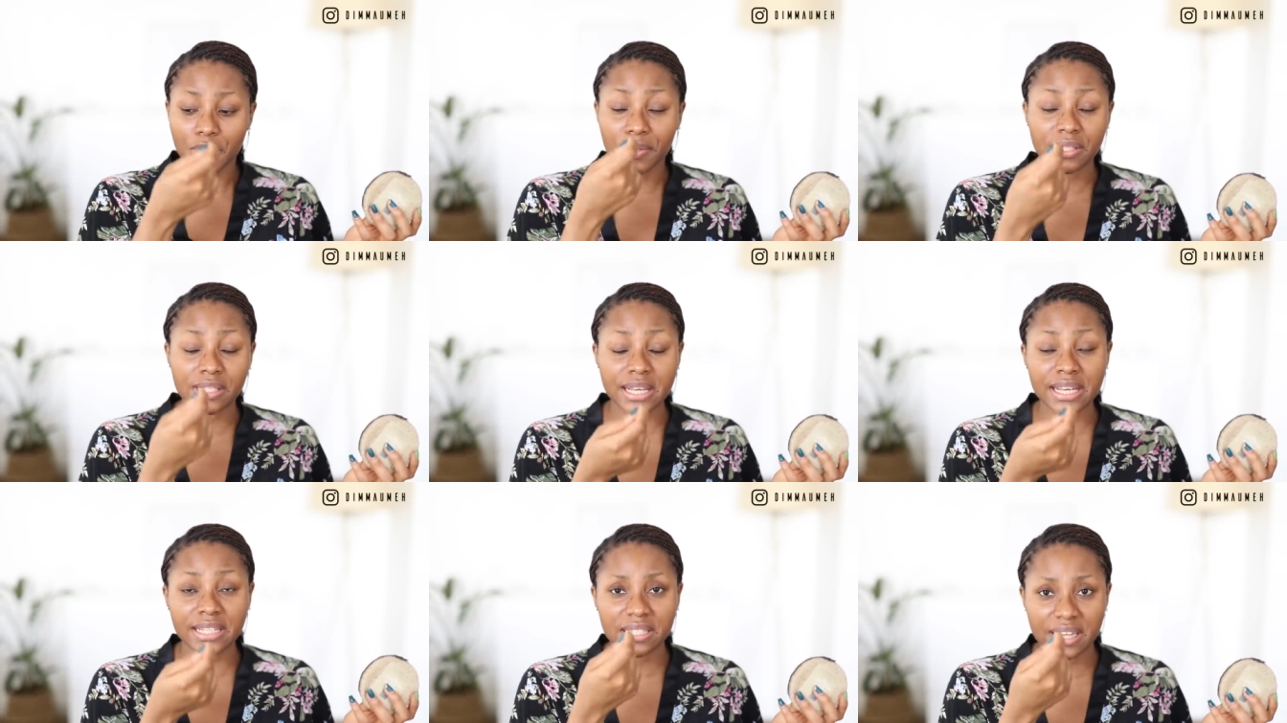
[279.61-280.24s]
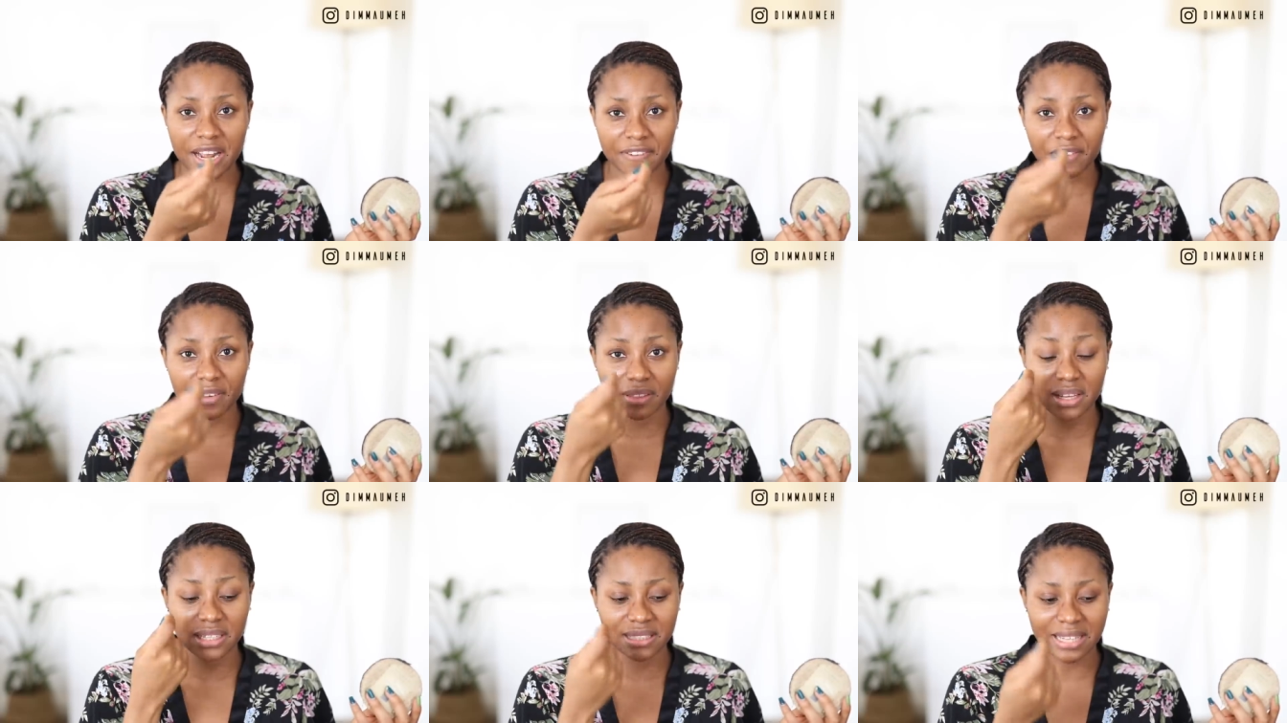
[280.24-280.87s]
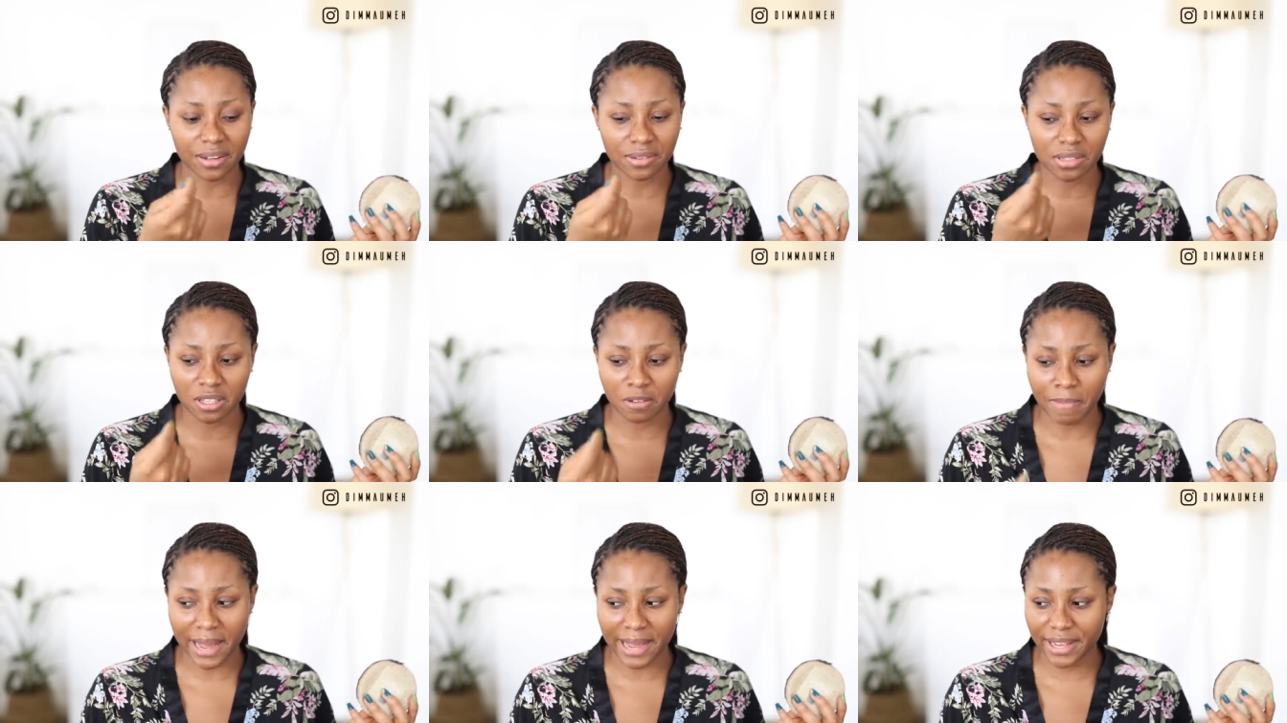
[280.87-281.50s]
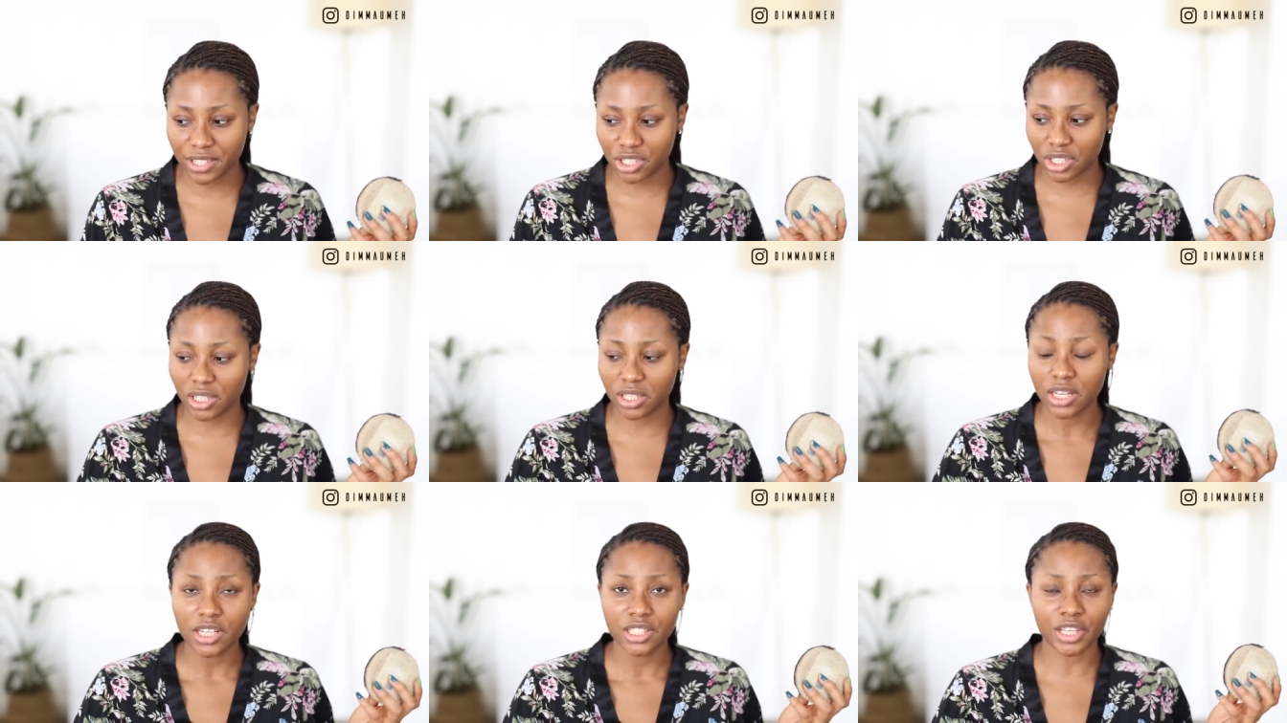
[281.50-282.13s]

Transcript: you see it in everything down to the packaging